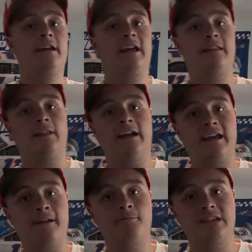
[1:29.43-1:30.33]
and let
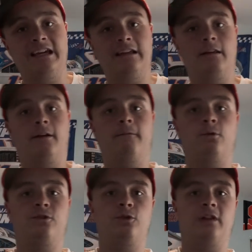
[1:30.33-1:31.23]
him lead
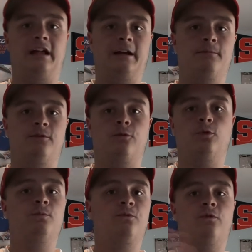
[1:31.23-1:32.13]
for 2 laps for